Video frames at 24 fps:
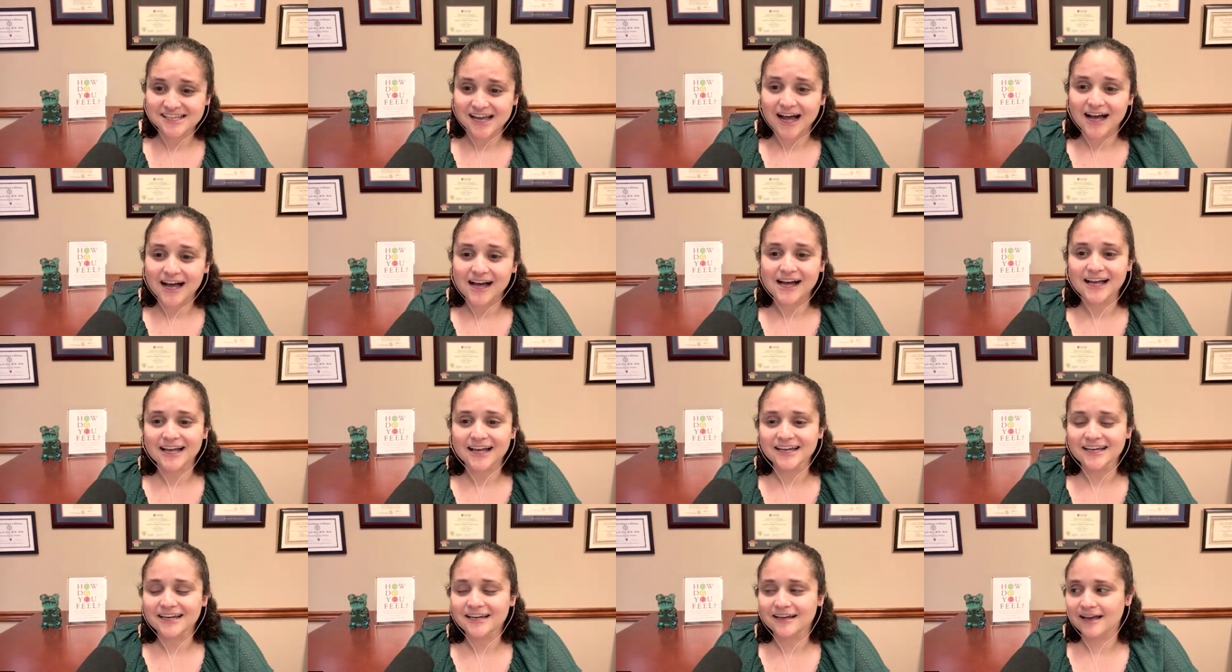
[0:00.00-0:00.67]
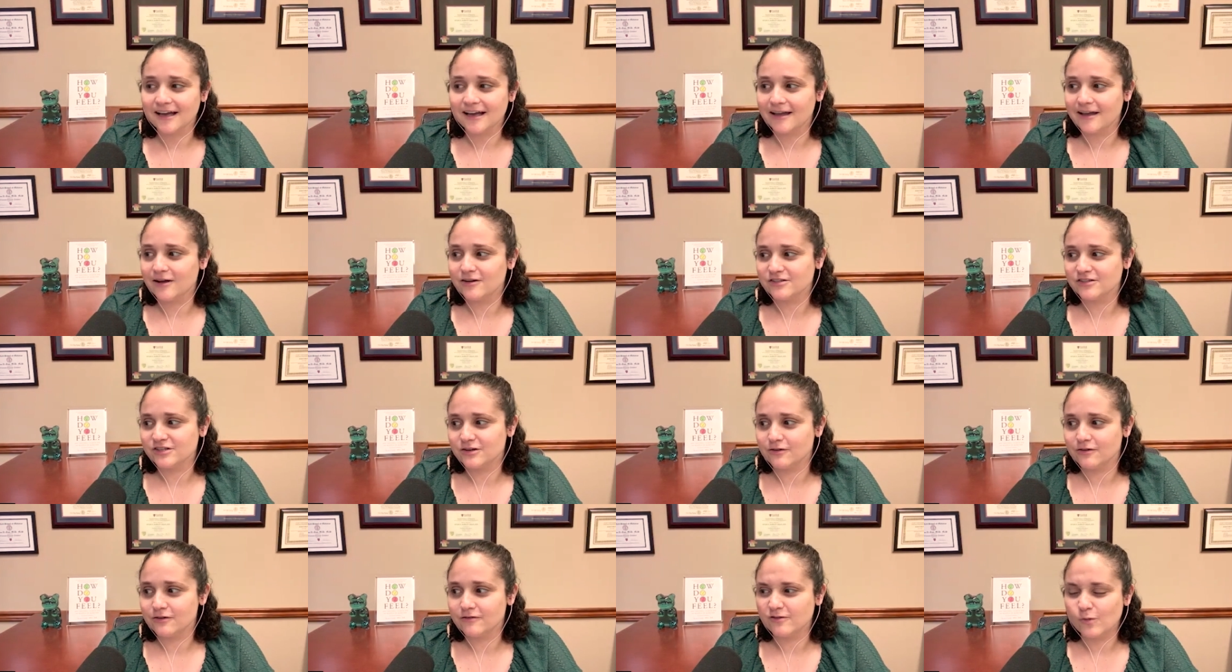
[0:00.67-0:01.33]
I also
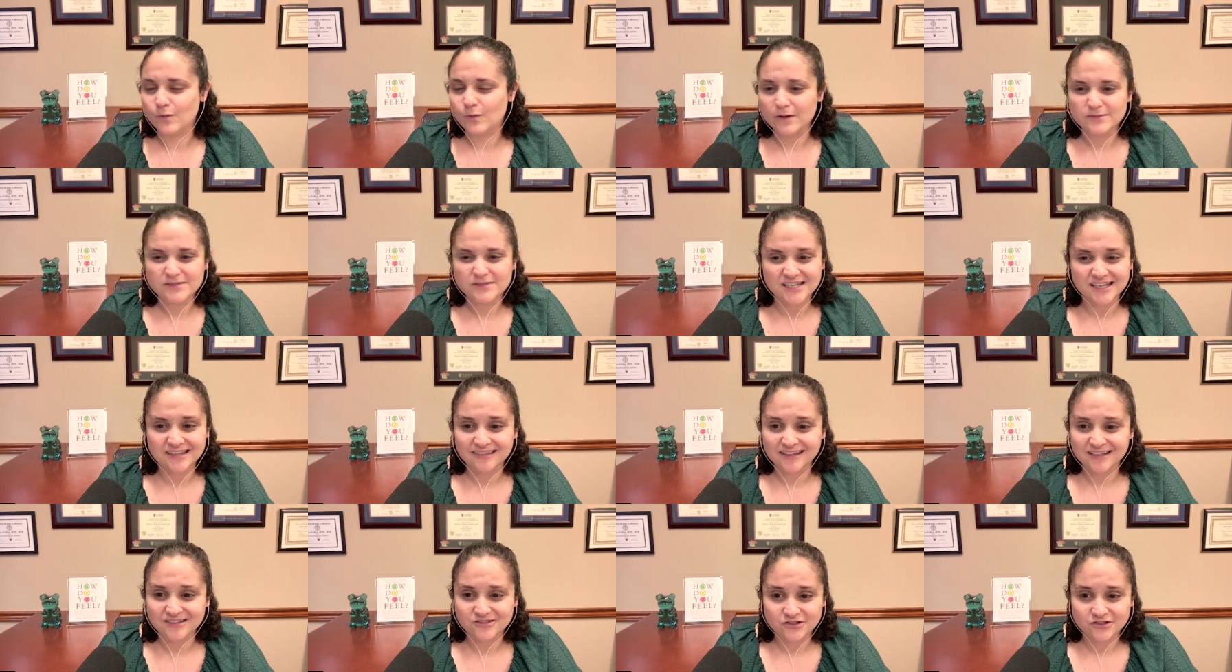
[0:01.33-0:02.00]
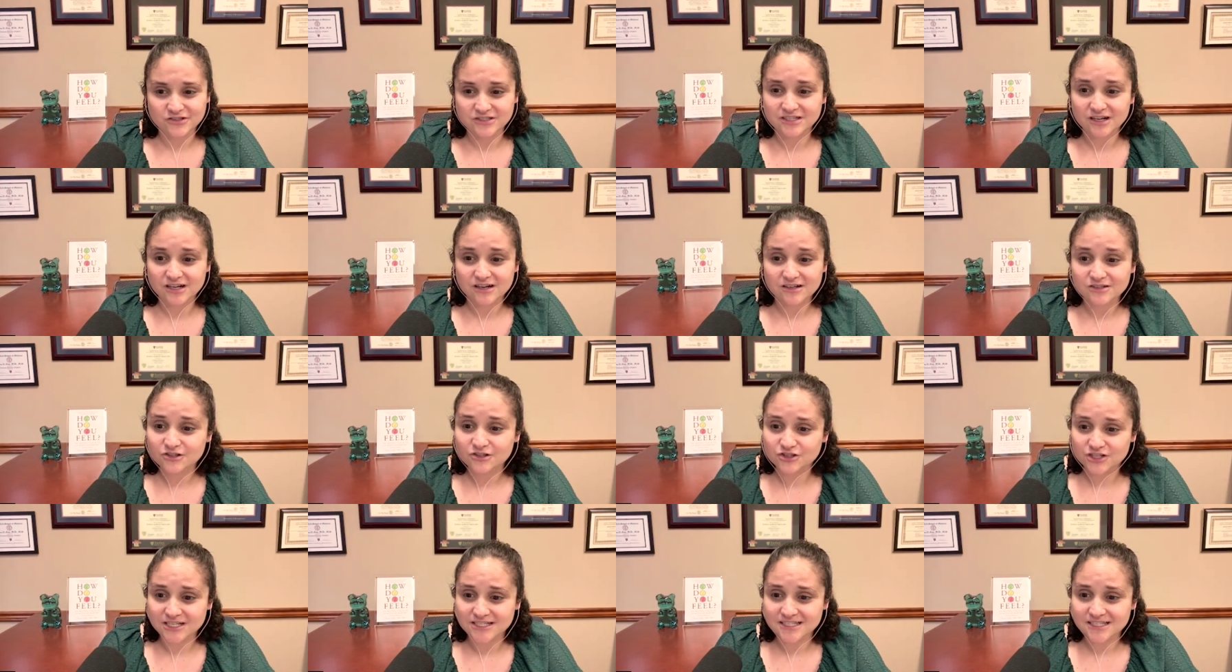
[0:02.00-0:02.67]
have a website that's just
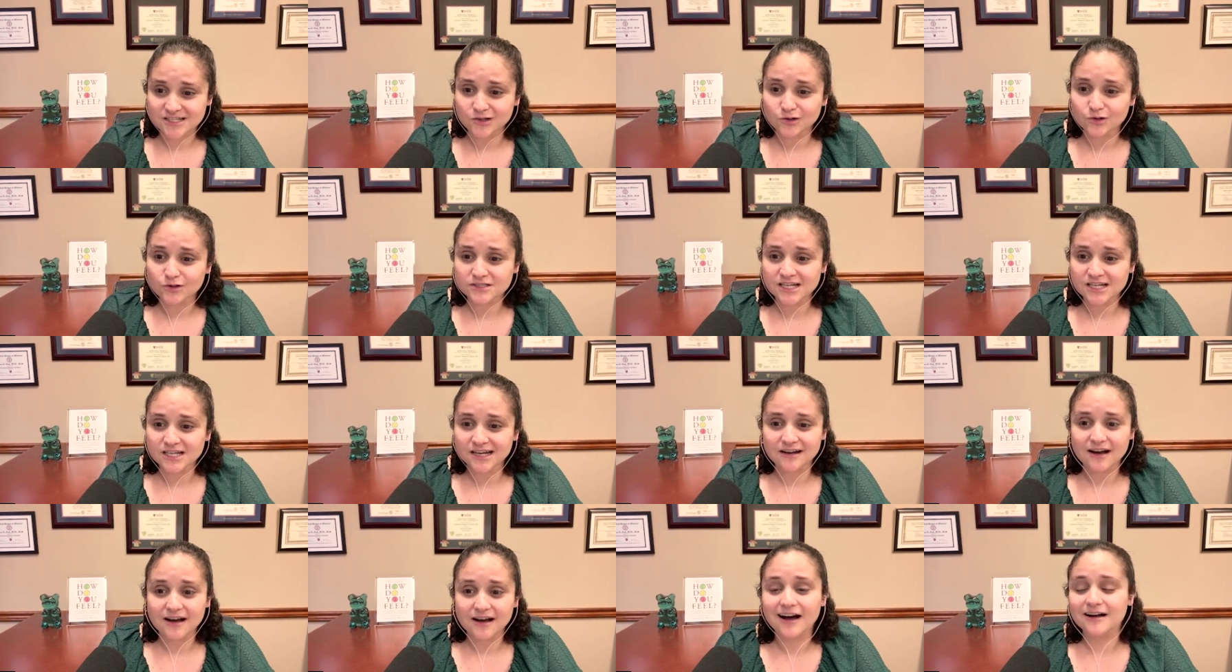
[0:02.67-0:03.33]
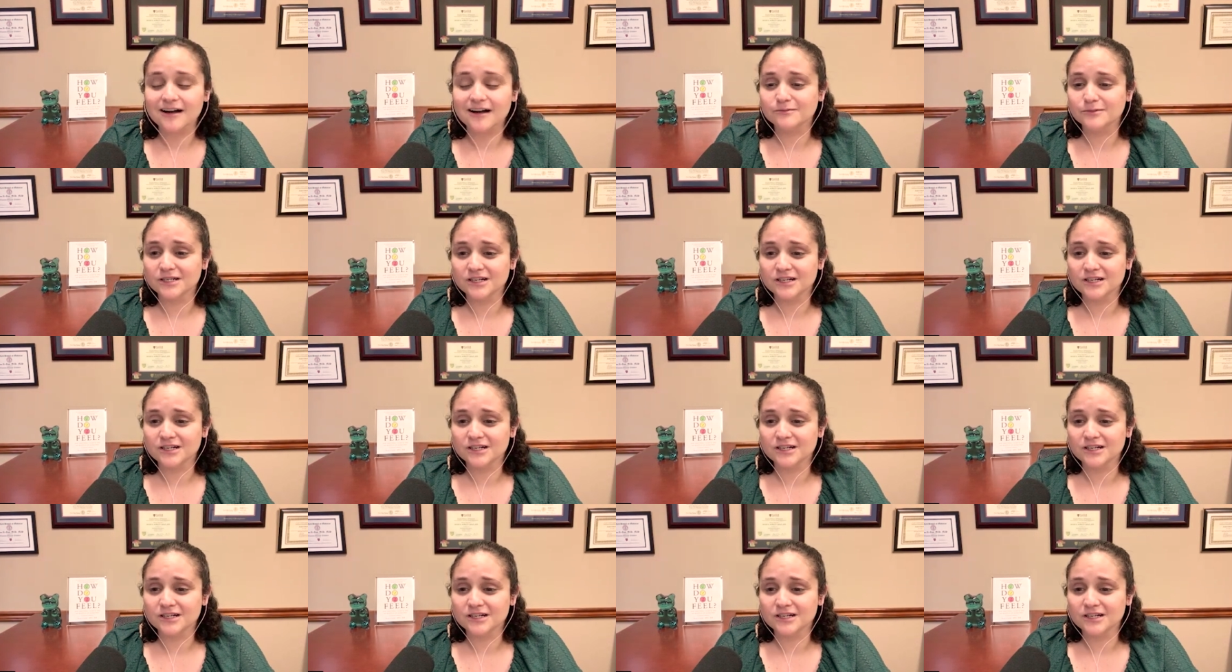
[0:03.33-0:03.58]
drjessigold.com.